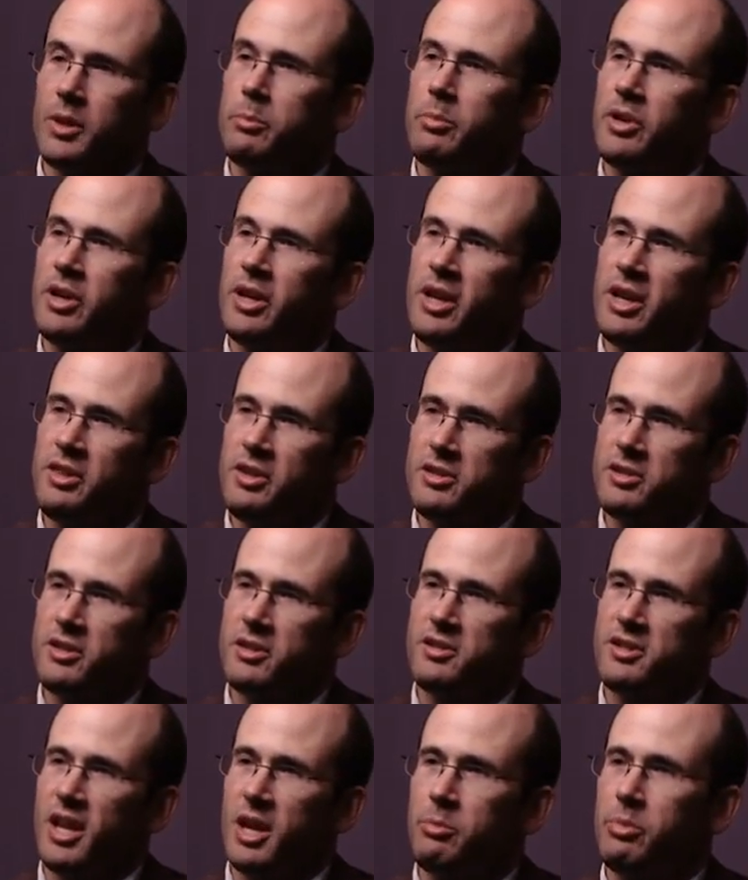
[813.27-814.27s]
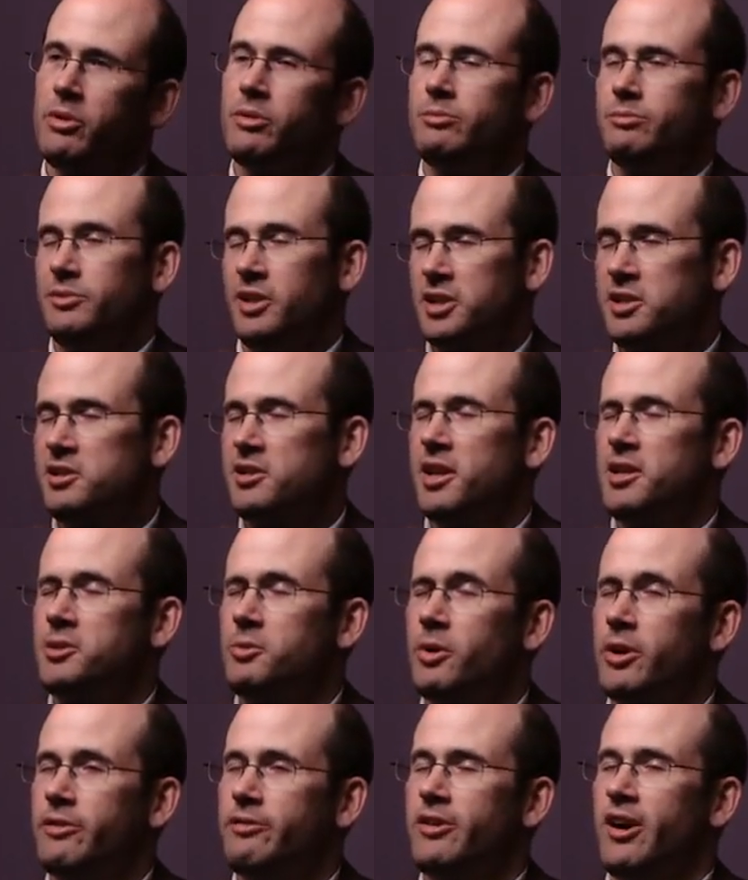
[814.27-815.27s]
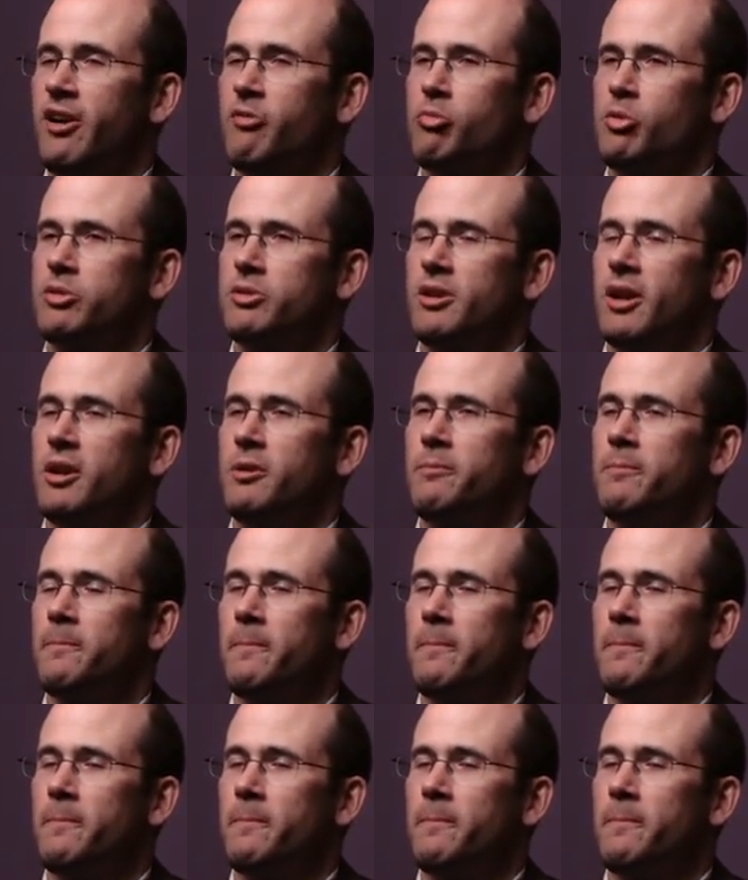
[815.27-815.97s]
But in this example, let's say 25%.